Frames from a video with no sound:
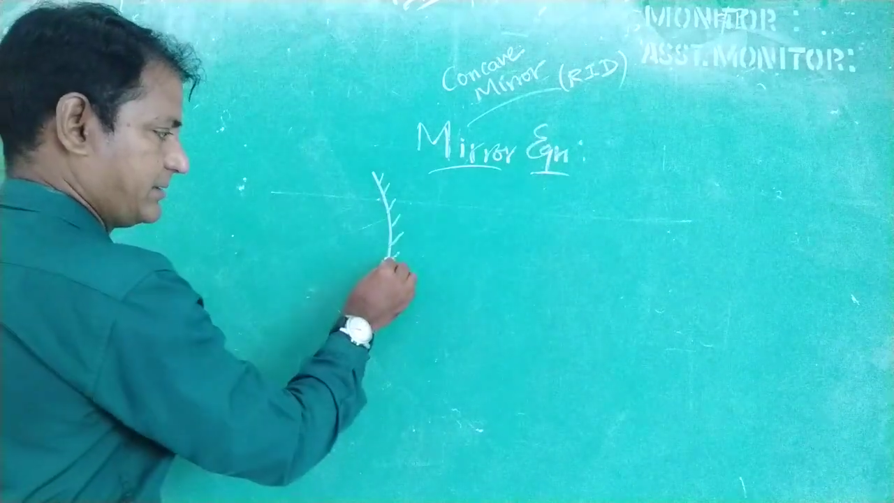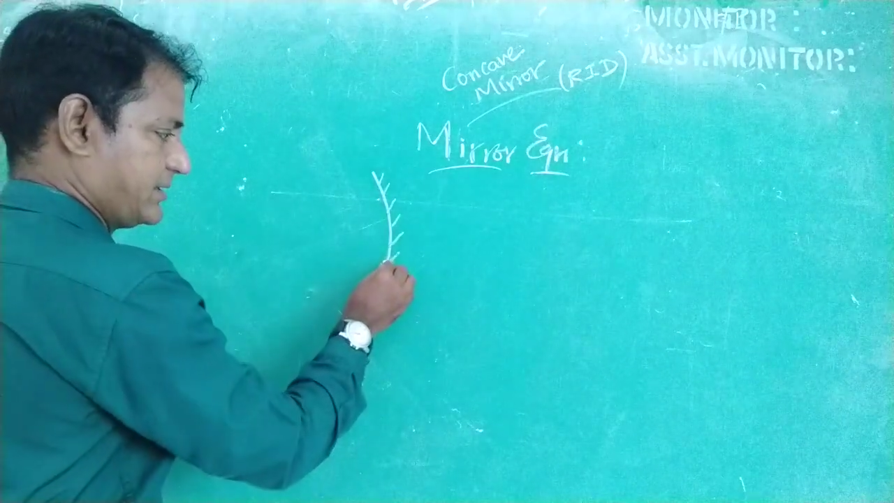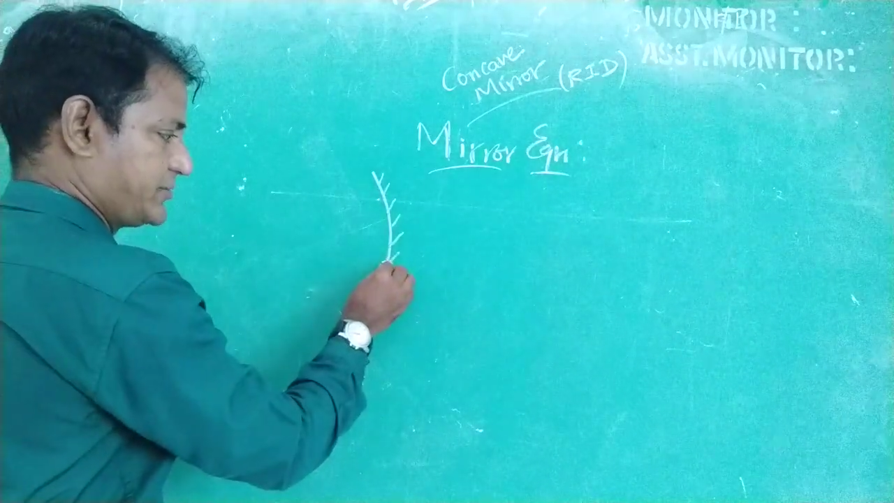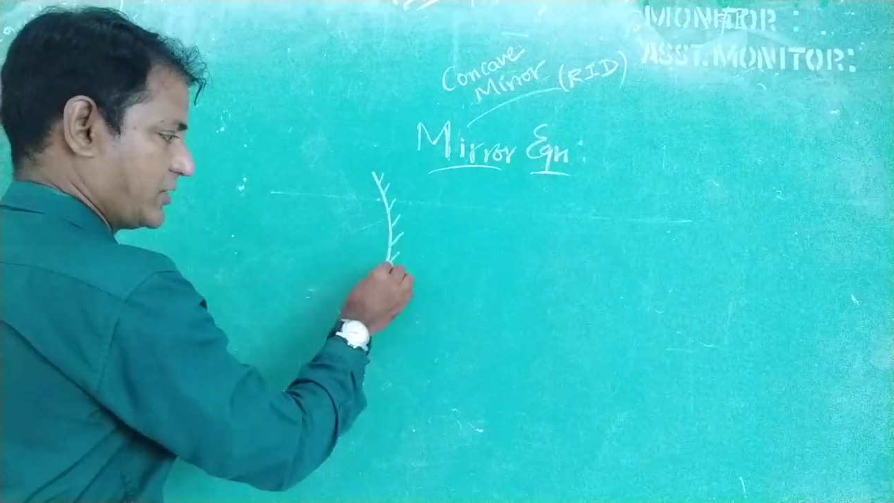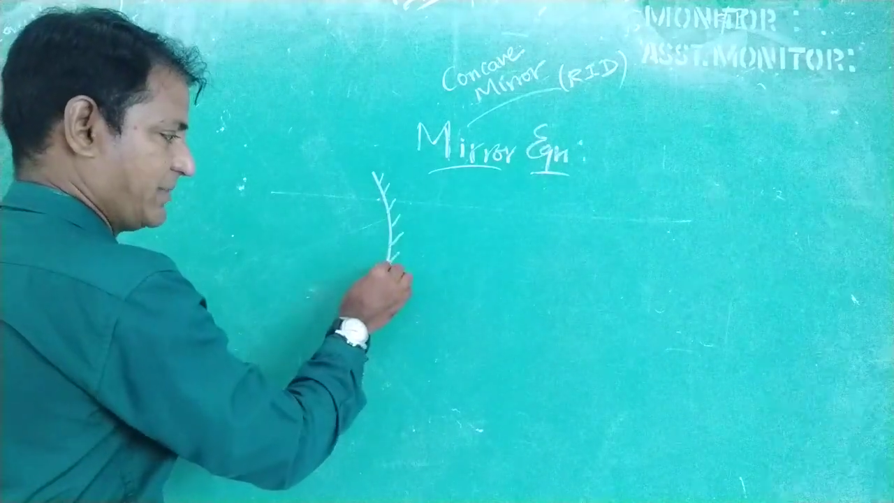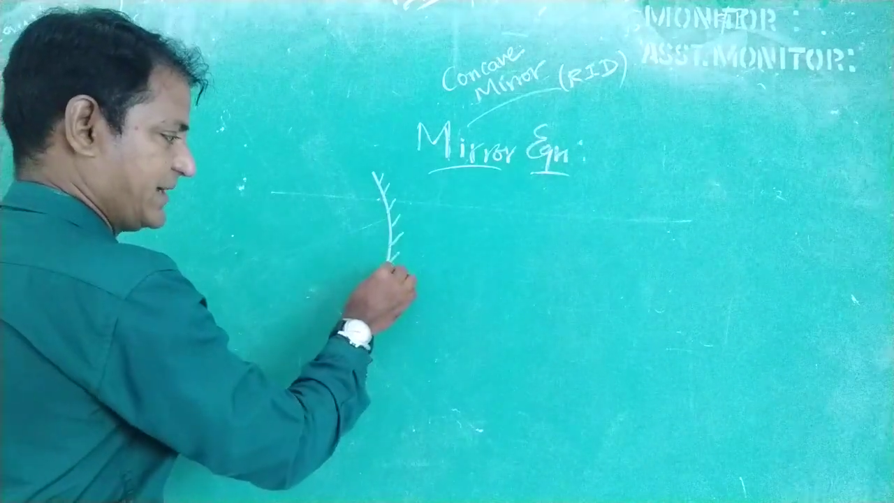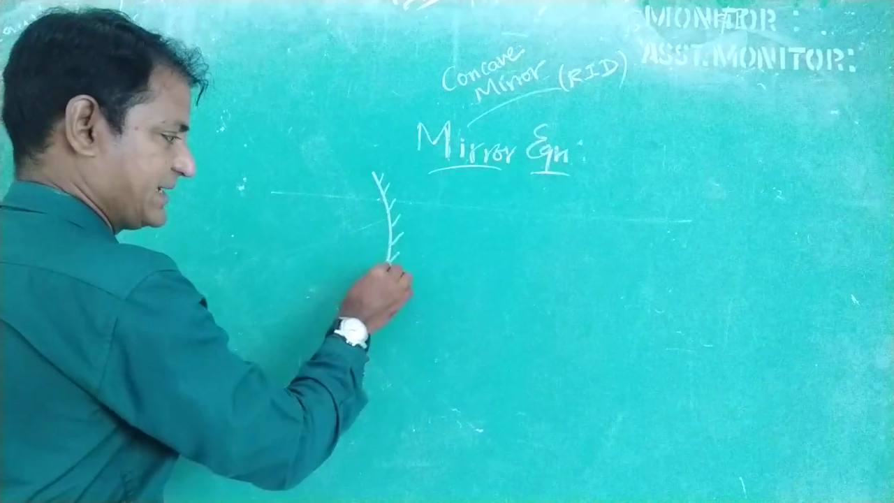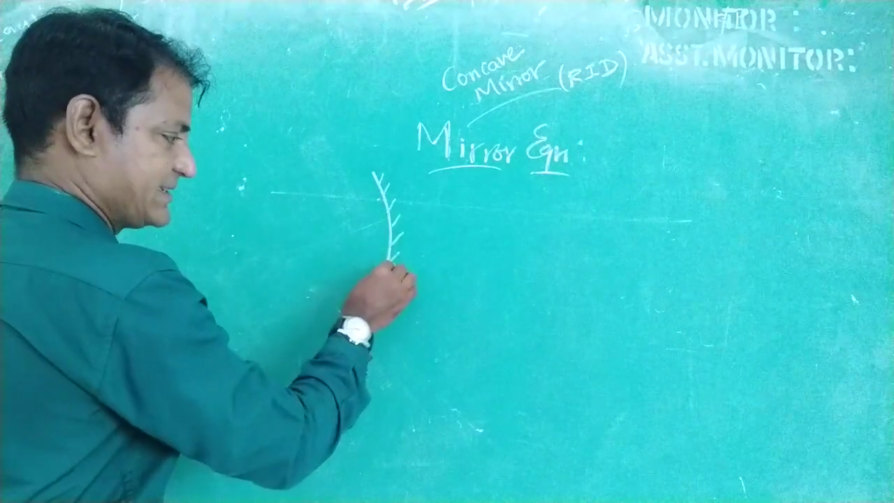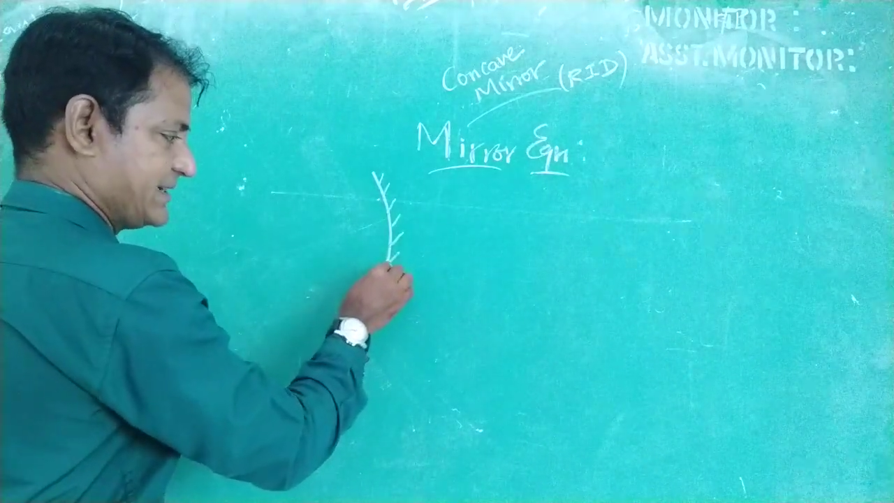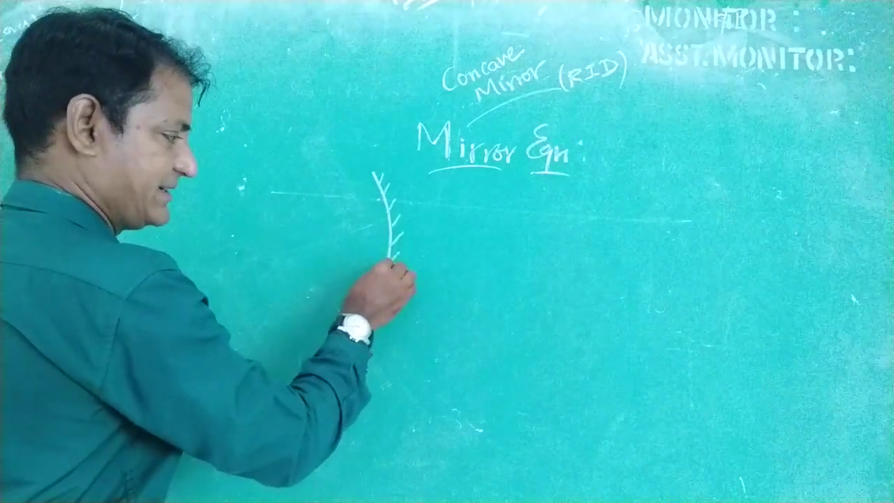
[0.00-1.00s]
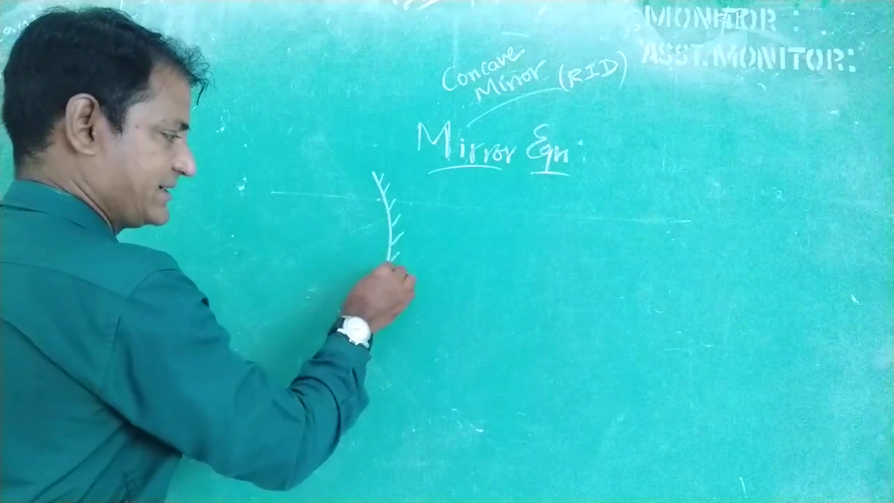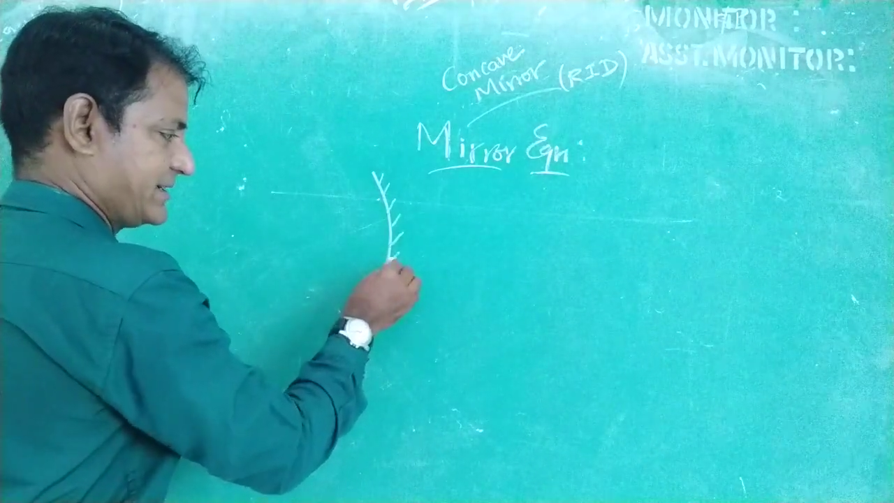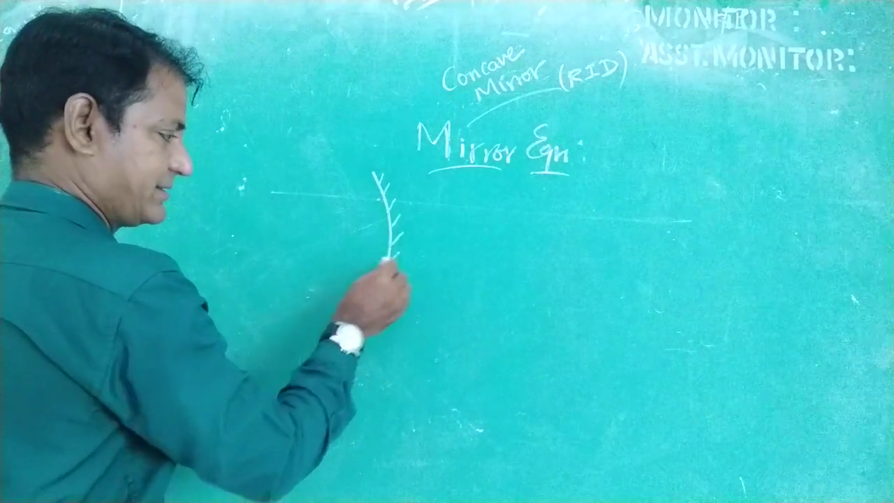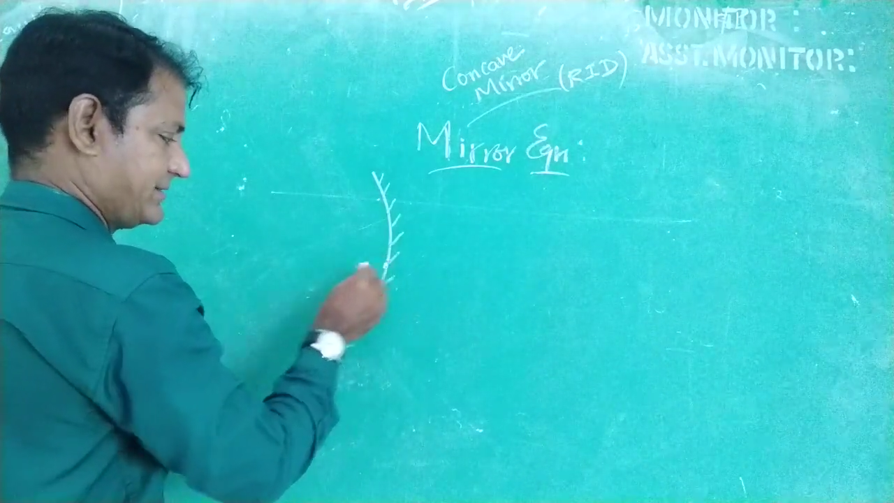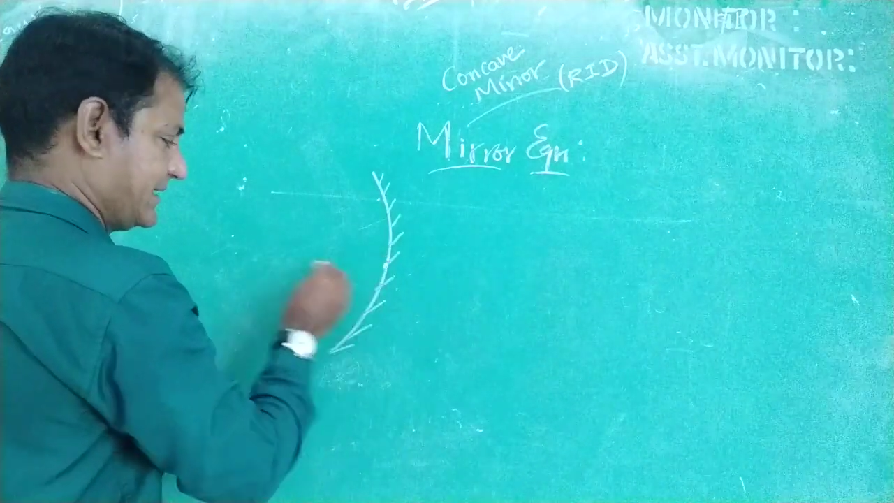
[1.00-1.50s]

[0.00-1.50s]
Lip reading: the geometric center,